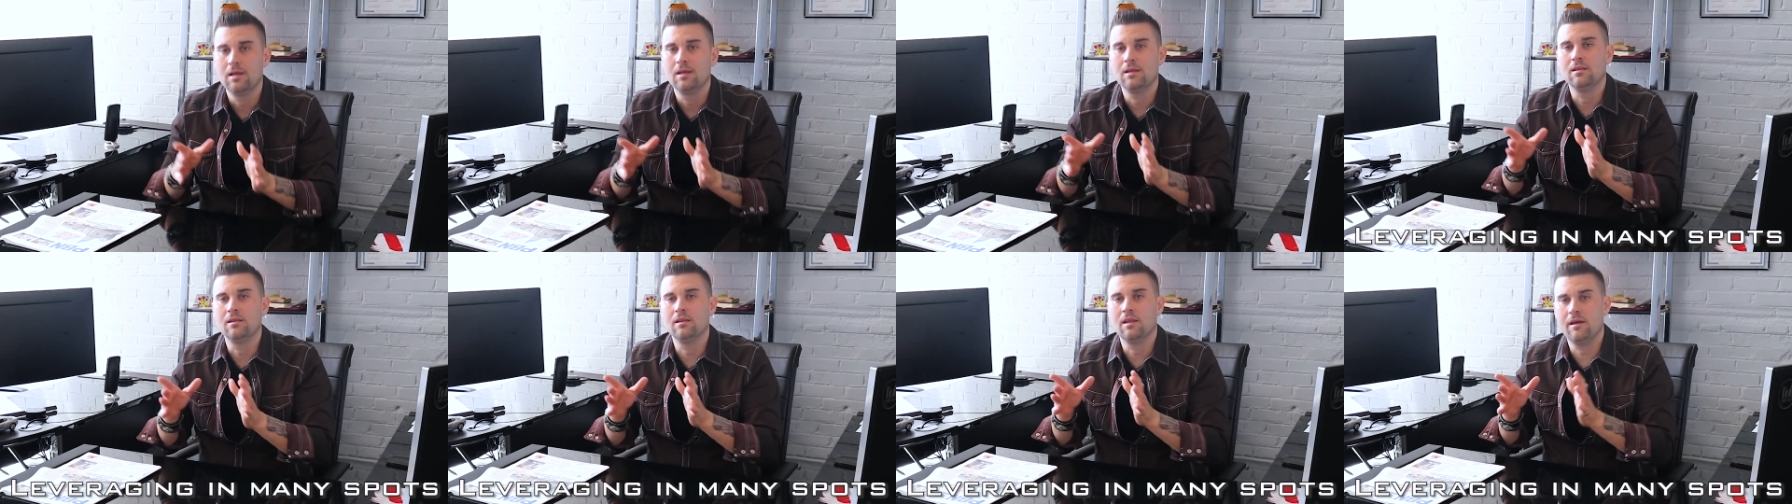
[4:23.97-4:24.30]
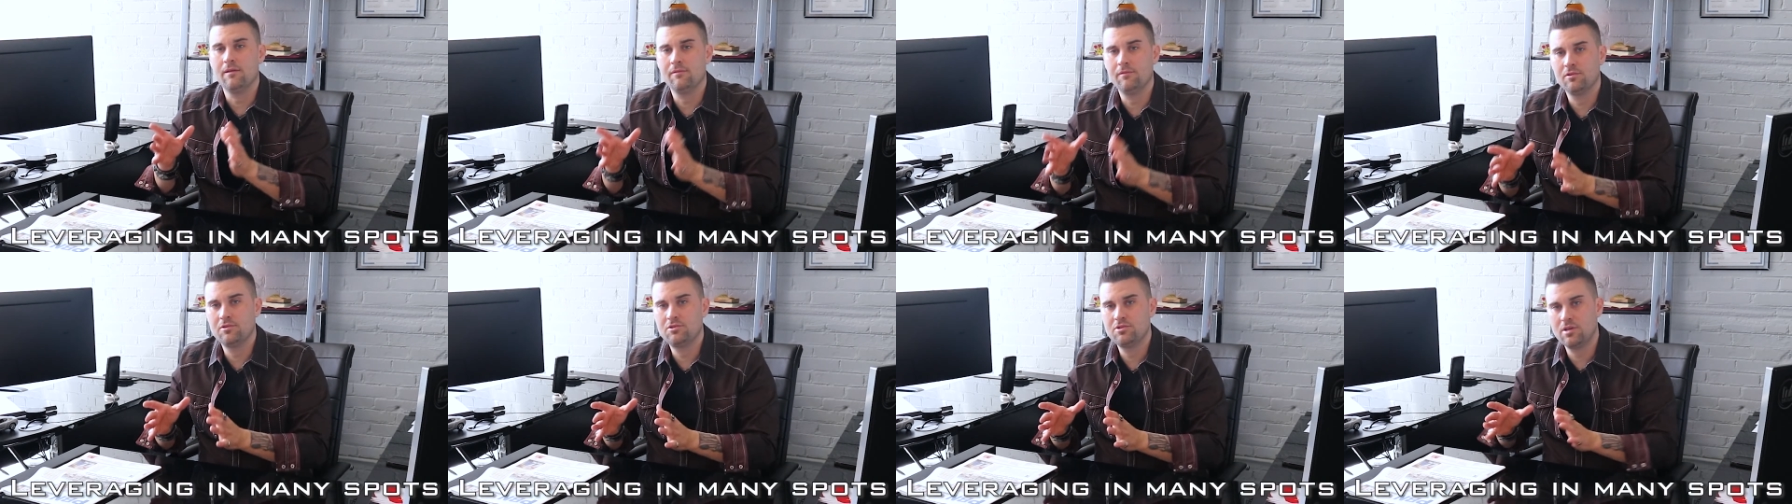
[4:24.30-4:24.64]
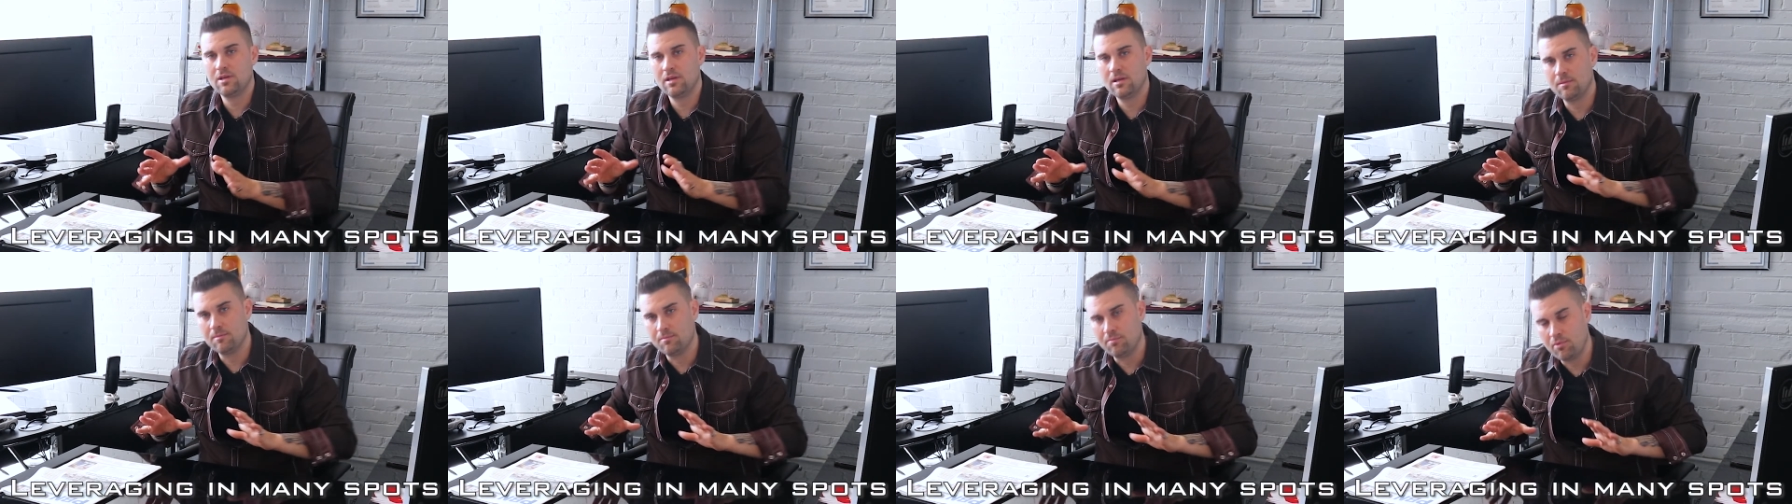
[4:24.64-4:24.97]

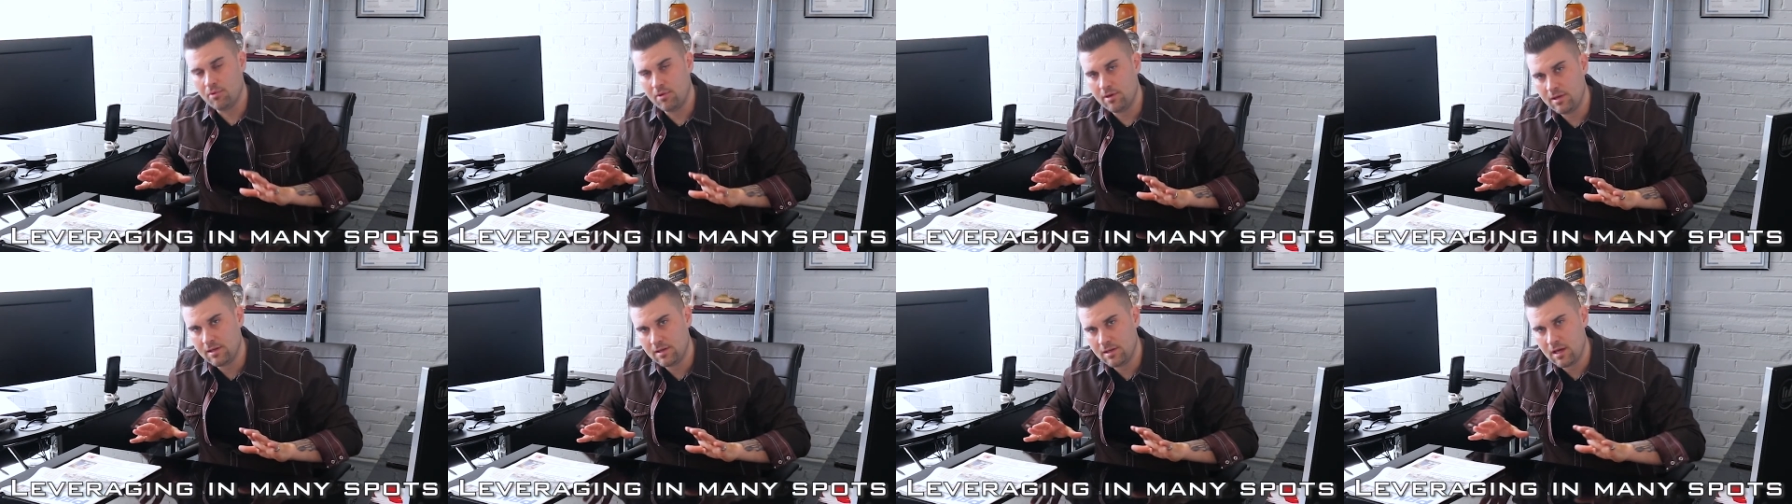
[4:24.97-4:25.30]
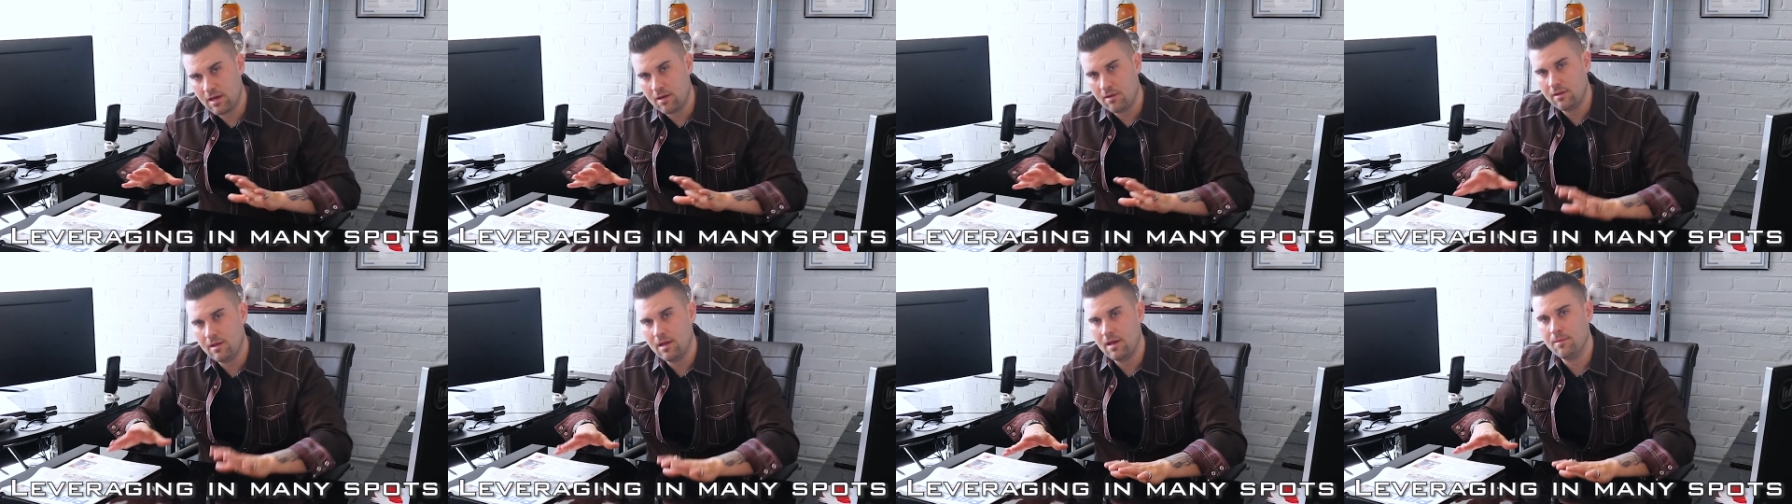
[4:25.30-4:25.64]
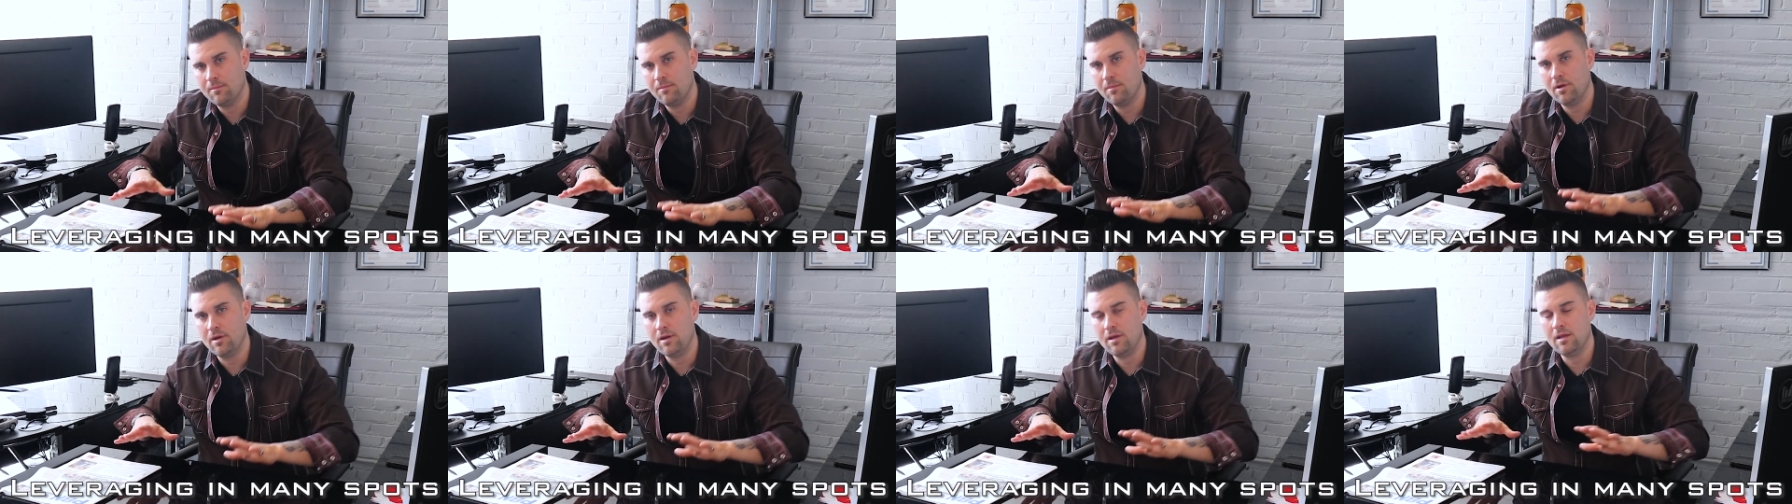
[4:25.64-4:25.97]
leveraging and putting down
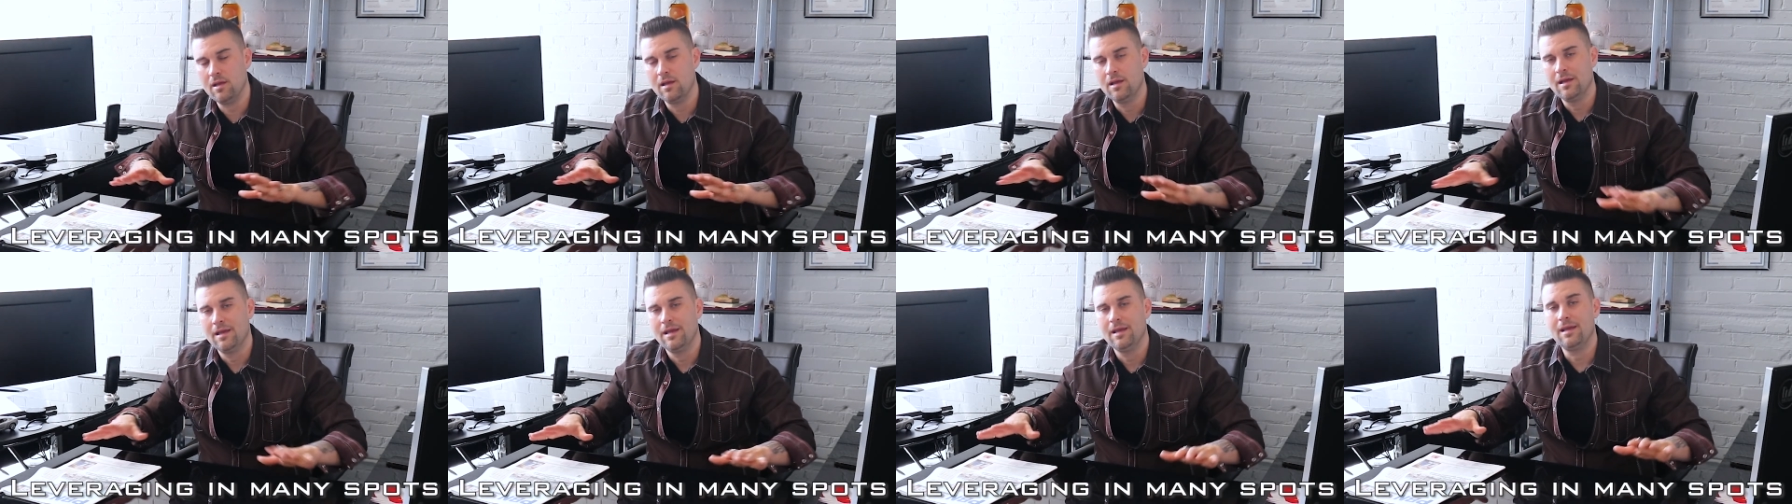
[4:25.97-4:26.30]
that money